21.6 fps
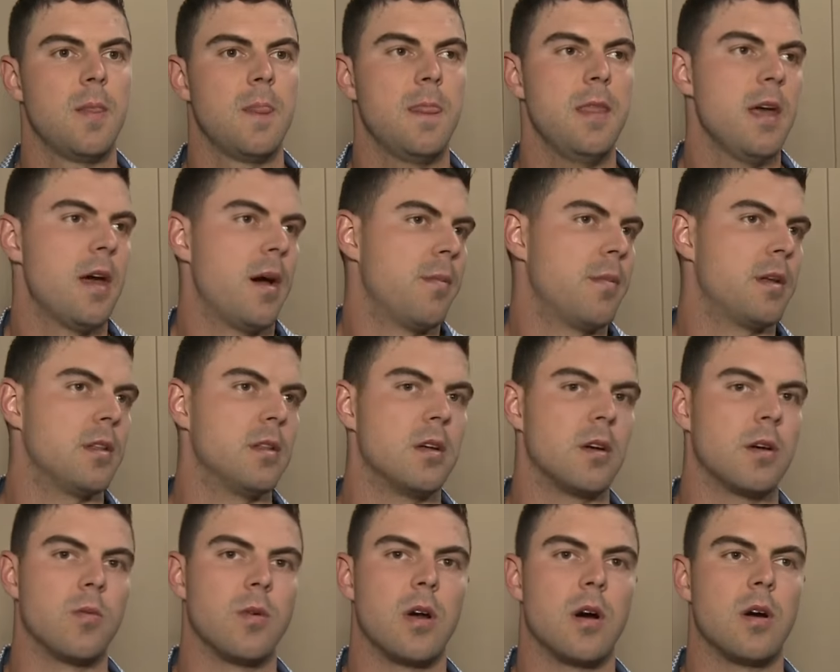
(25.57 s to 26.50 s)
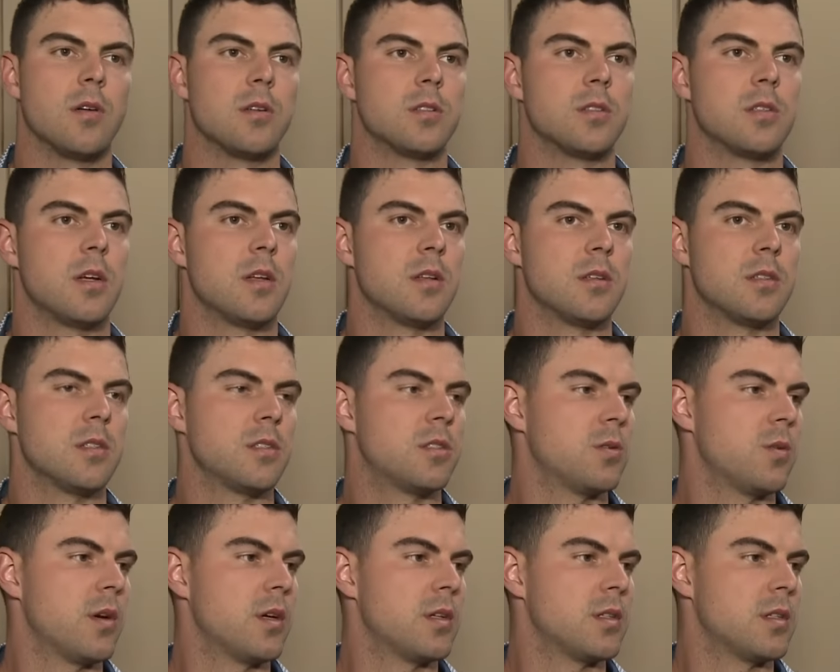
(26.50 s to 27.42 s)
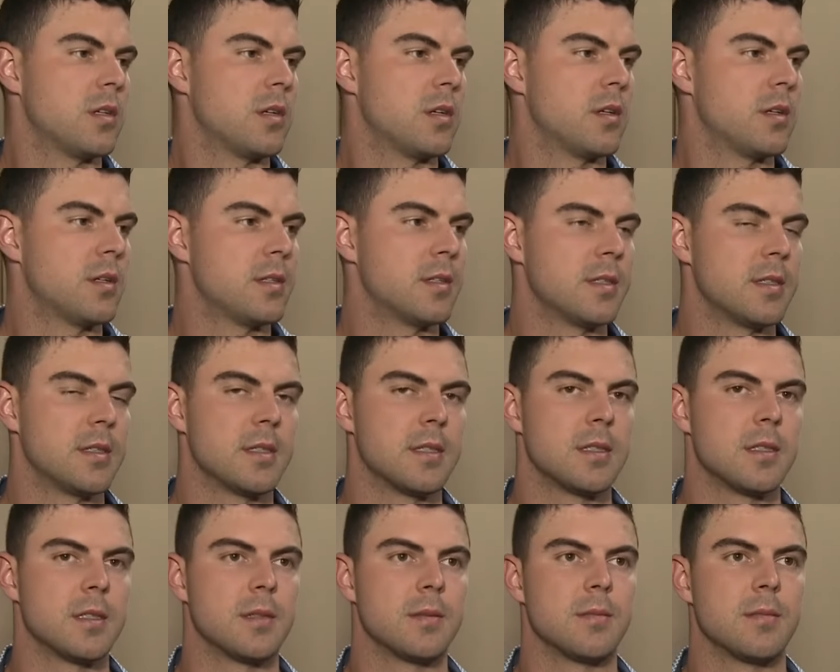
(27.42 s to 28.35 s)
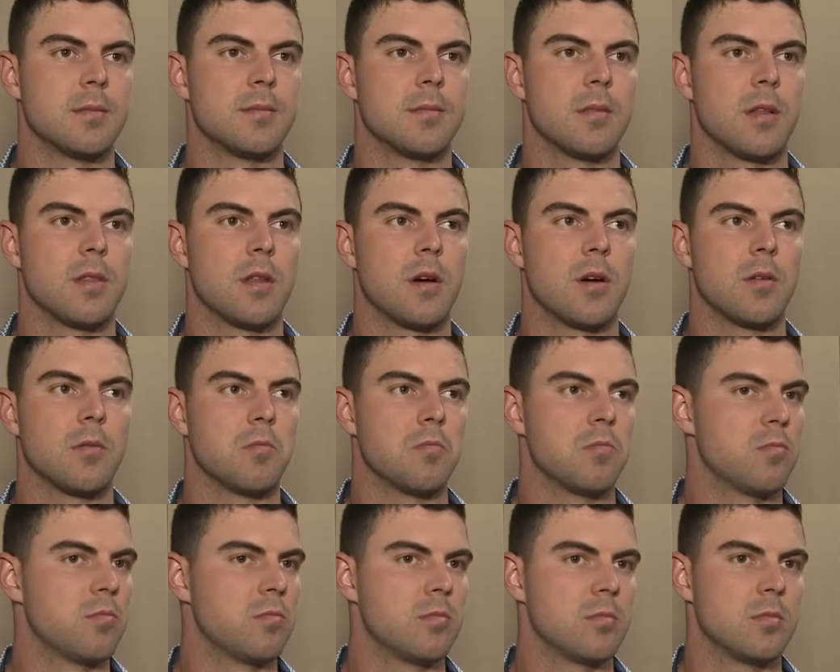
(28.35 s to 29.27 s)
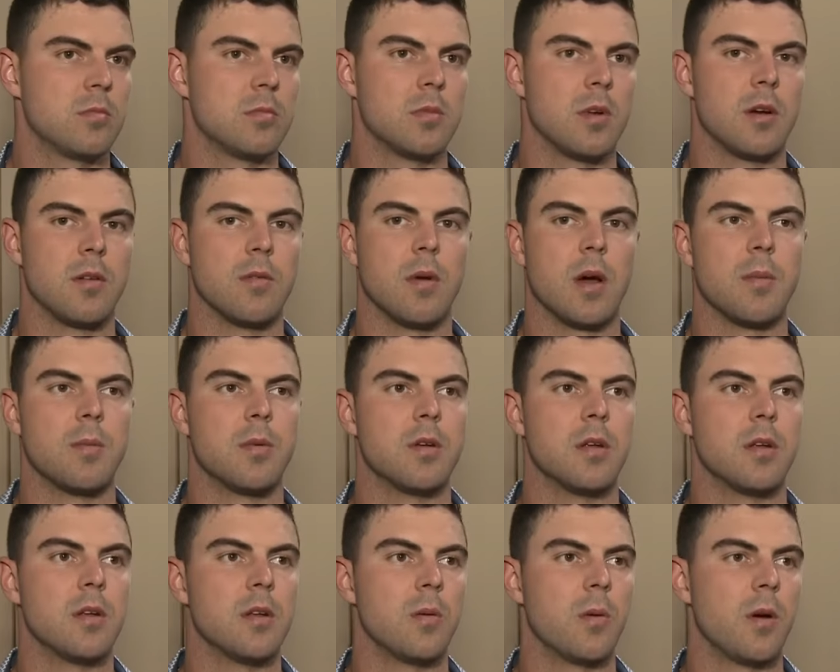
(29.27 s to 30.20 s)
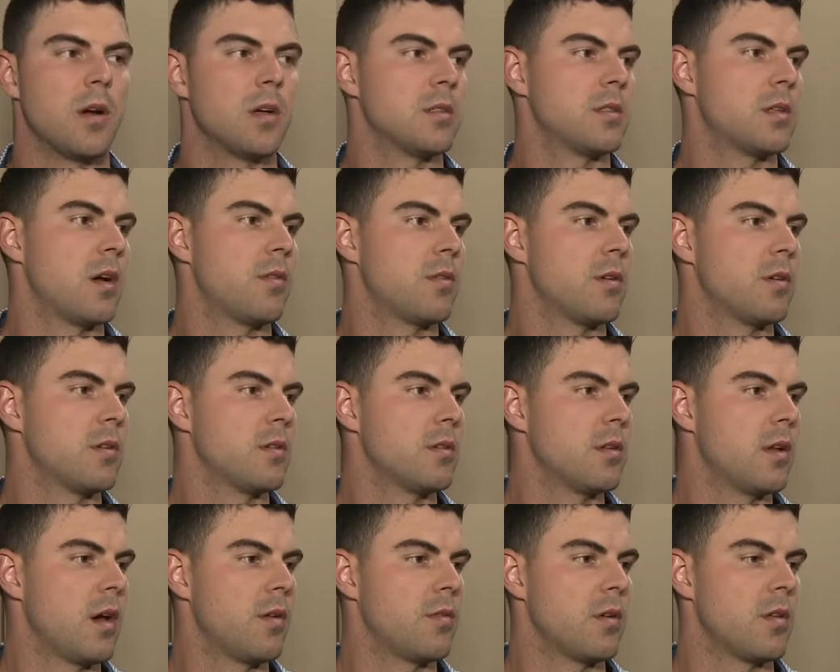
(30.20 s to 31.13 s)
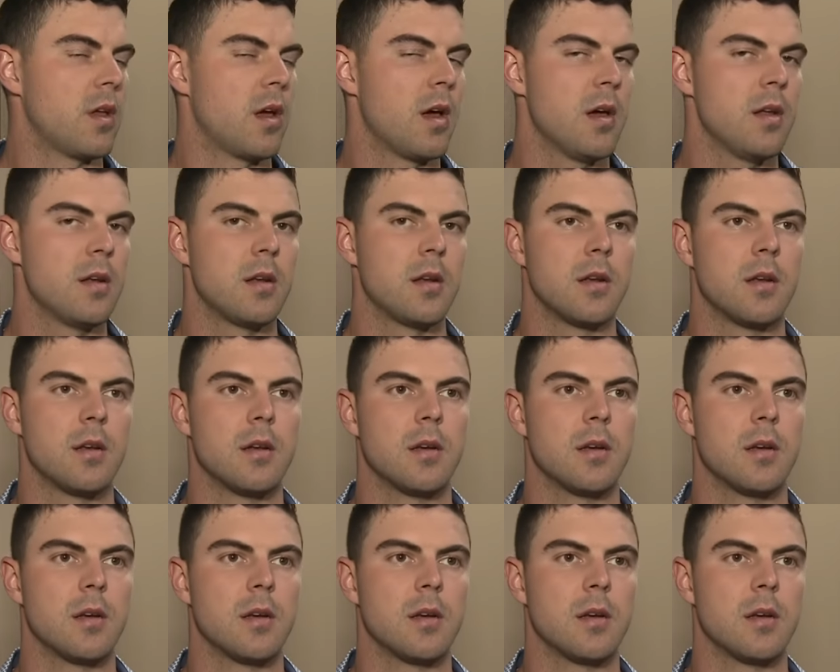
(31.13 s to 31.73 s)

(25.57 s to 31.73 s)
we all understand the situation. I thought everybody put it to rest after that, and